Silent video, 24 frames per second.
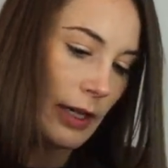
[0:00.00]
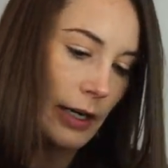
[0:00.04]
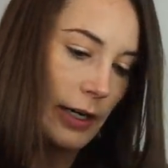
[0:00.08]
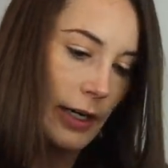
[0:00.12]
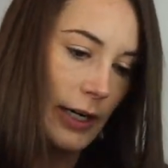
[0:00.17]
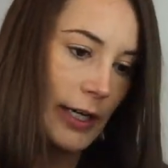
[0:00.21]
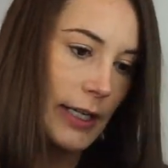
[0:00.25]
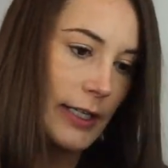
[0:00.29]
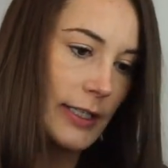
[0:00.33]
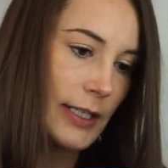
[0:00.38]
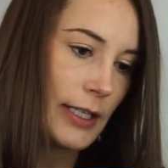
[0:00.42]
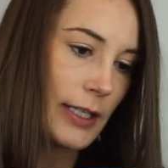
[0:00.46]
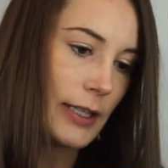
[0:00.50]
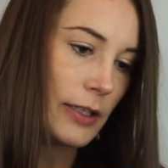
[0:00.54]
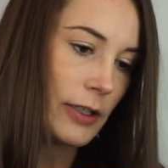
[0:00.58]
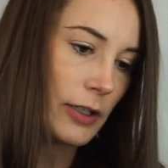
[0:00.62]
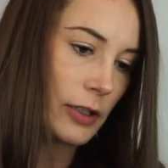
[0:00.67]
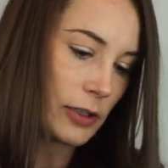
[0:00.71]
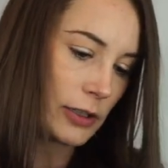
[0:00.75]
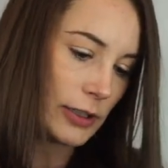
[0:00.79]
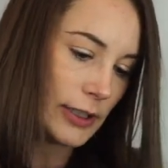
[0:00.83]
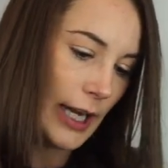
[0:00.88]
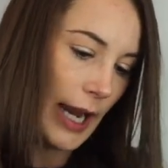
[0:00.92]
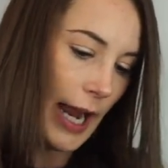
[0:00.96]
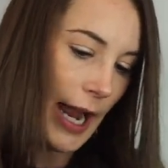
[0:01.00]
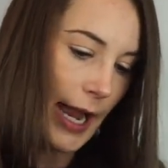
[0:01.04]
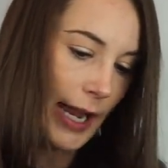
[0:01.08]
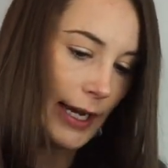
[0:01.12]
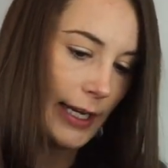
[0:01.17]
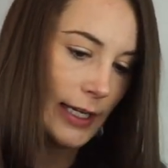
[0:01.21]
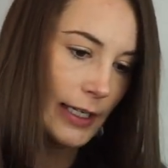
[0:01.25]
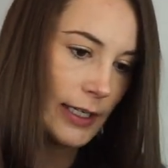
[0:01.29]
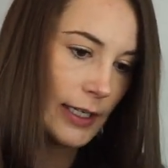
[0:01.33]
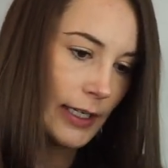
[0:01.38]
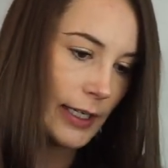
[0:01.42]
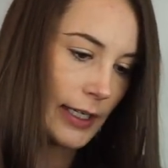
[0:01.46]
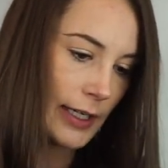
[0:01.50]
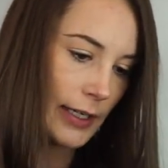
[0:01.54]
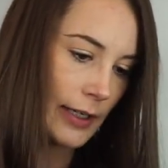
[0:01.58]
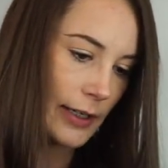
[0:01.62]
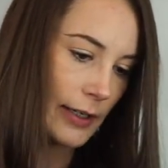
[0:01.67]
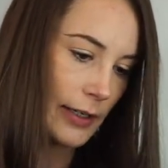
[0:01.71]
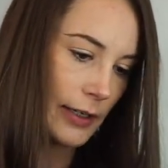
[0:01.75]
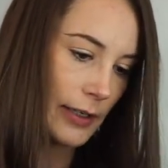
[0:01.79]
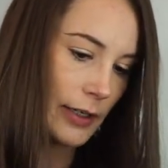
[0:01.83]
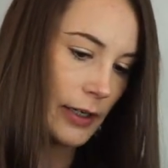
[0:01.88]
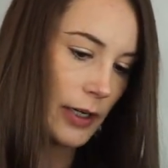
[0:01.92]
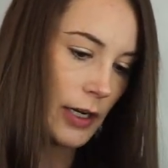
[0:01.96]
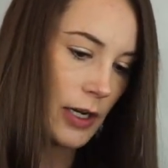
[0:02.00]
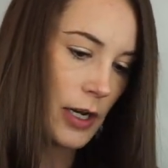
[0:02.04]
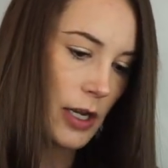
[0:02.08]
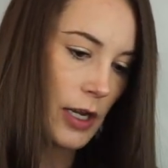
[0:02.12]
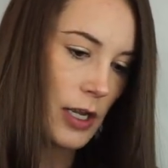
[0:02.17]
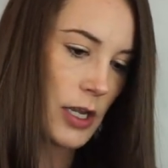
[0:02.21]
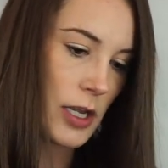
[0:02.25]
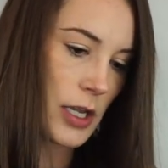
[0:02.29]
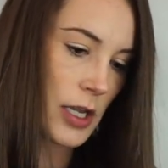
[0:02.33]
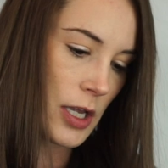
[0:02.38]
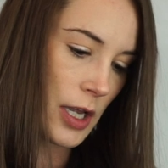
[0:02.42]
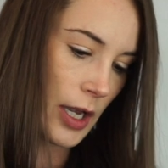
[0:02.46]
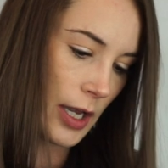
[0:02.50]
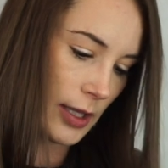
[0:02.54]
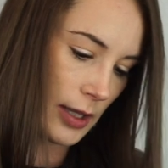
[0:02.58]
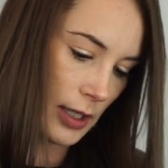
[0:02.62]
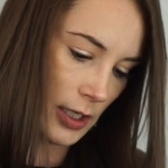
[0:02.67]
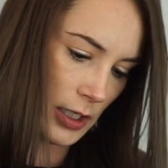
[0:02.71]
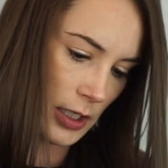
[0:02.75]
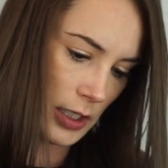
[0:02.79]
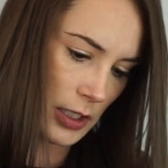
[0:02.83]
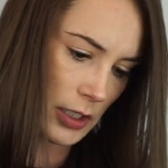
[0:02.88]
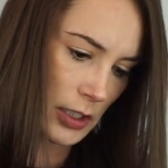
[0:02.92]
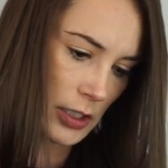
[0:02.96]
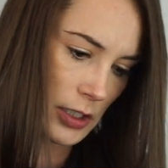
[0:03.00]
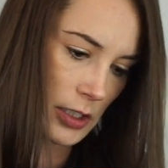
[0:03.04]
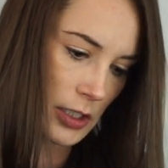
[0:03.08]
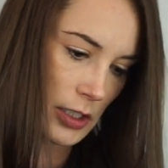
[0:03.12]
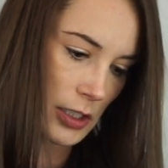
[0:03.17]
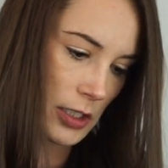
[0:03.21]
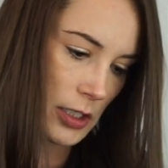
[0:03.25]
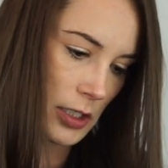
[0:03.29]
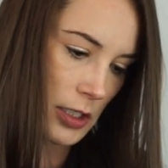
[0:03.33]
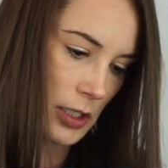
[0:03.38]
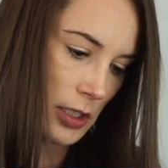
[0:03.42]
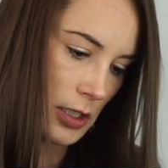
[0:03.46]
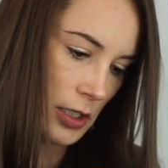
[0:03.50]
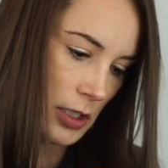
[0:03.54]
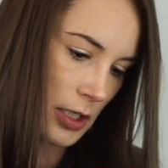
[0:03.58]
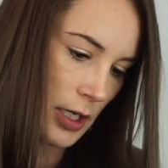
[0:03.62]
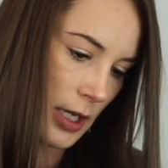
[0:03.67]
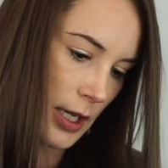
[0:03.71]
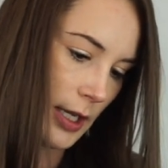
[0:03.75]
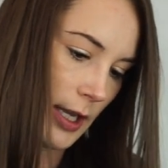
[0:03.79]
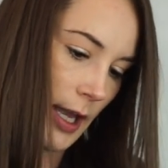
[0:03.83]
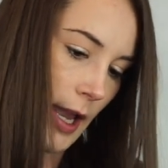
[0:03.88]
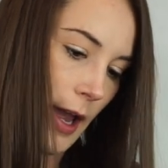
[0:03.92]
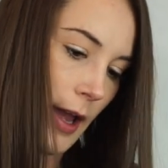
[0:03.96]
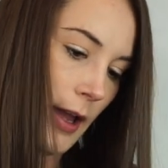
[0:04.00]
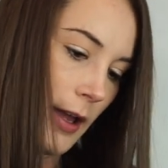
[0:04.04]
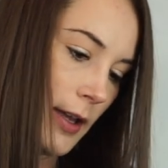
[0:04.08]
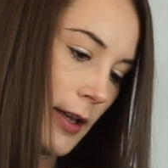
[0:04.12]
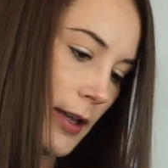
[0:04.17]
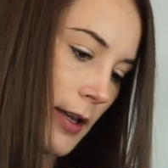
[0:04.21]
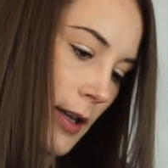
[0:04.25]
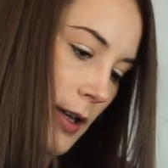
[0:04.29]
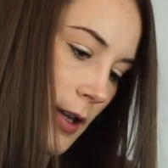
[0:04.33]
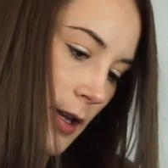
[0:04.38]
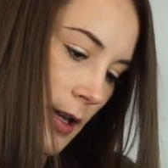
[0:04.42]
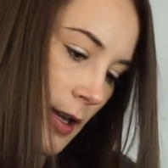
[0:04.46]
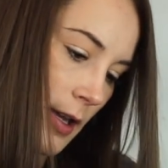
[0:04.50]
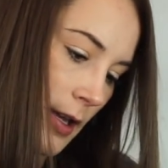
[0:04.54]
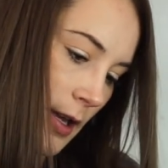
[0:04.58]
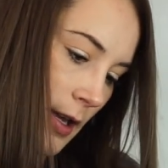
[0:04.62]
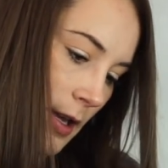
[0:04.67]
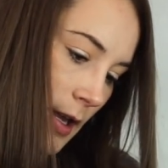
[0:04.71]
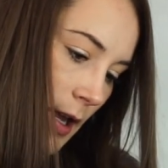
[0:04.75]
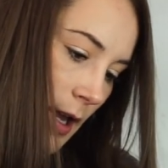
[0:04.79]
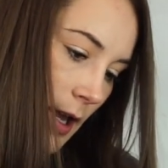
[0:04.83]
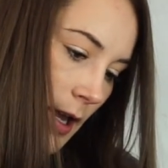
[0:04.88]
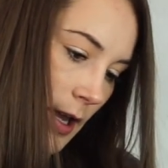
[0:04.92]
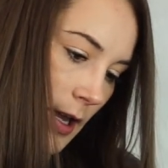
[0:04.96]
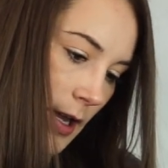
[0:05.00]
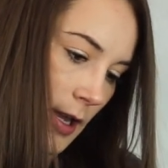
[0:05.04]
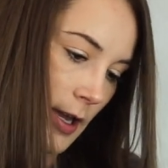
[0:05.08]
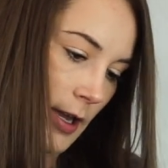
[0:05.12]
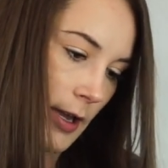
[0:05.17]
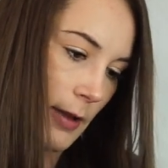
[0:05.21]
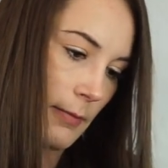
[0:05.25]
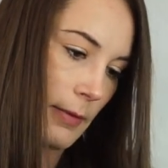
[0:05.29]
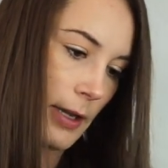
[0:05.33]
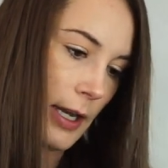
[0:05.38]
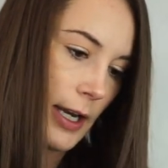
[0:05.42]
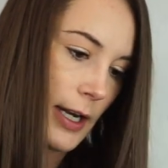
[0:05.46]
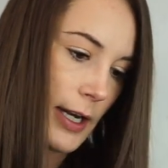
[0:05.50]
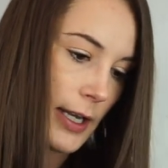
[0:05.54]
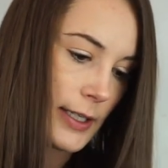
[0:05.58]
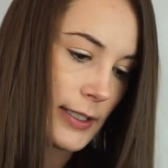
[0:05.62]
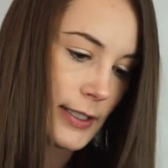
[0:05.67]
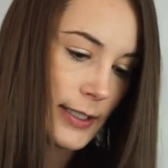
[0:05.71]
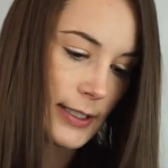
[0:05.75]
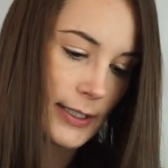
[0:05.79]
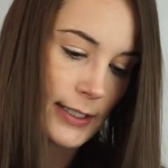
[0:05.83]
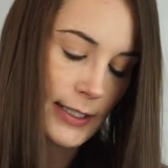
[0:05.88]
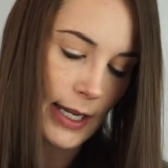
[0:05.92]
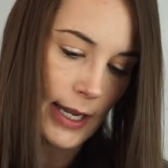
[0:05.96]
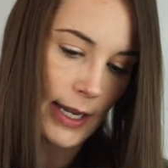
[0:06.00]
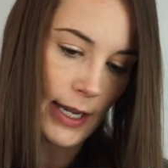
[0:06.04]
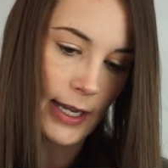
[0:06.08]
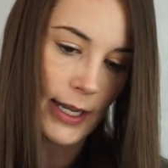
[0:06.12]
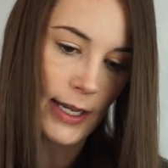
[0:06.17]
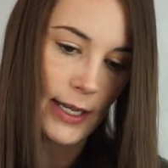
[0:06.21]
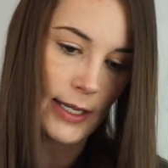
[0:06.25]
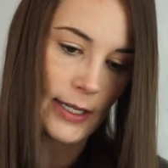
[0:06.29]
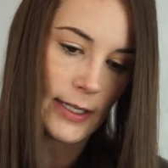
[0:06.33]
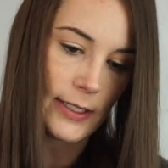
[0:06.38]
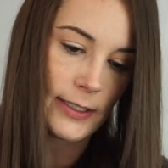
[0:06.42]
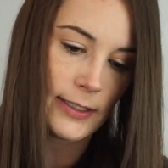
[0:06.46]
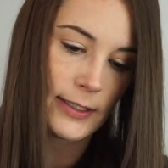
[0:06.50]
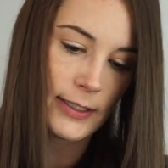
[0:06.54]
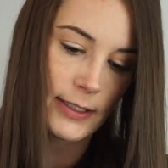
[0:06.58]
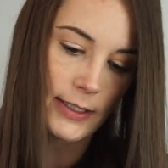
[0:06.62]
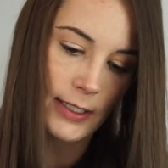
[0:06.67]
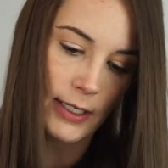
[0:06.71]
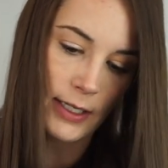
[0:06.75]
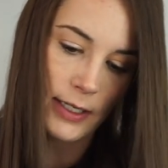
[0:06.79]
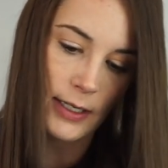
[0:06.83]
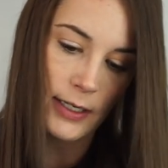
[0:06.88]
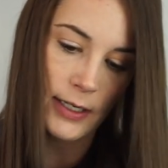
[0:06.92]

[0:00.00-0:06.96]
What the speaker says: is a little tag in here, I think. Yeah. And it says,